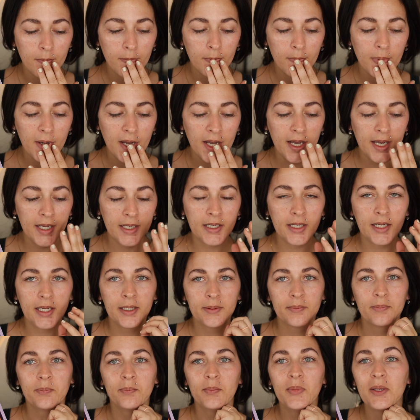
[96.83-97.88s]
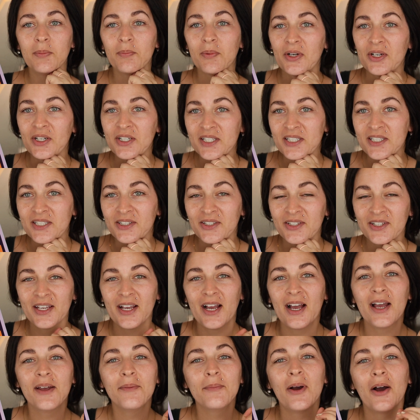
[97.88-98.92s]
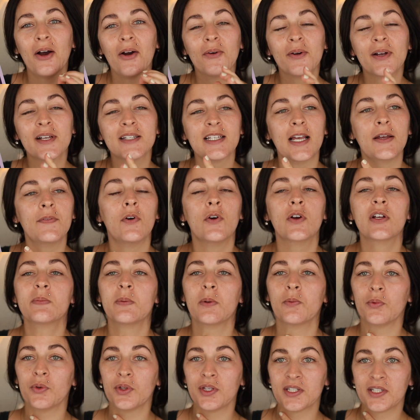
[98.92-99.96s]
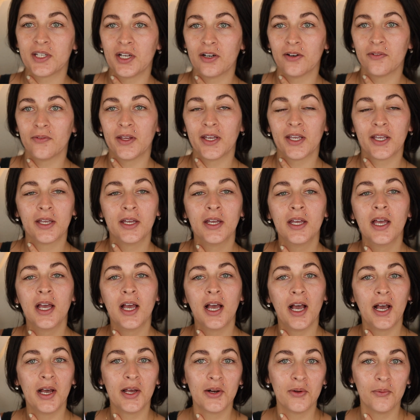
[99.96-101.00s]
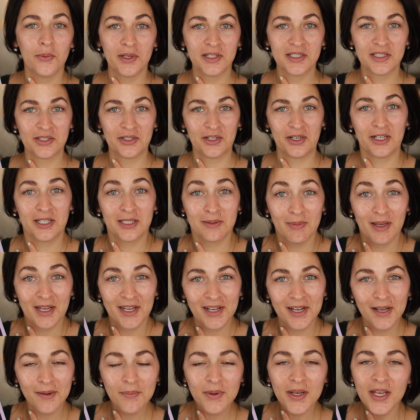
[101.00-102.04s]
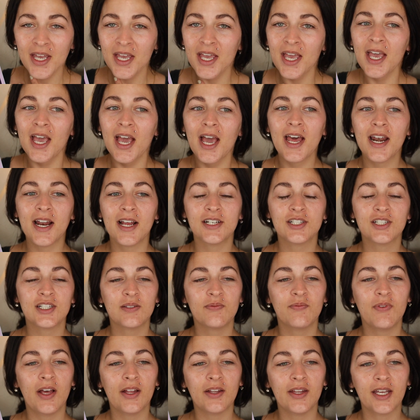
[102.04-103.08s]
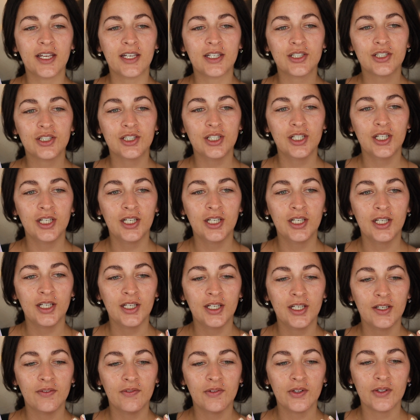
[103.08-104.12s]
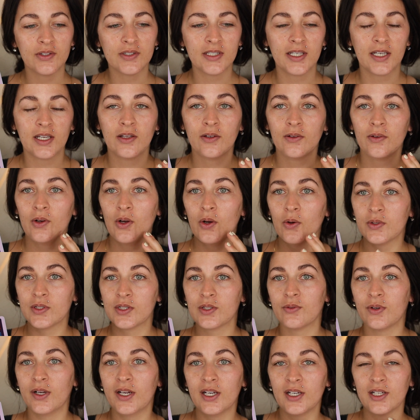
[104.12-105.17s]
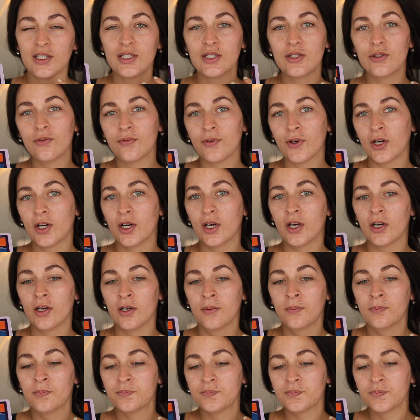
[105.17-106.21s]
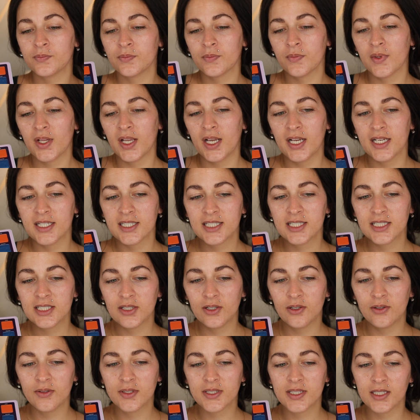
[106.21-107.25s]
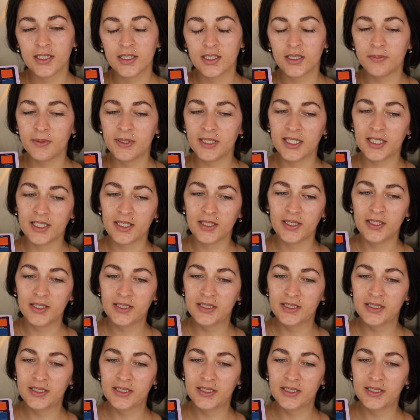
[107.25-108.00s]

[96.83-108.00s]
but me personally, I've always been really scared of like, I don't want circus makeup. And I just felt like she, even though it's like, oh, it's great and it's new for her, I still was a little bit like,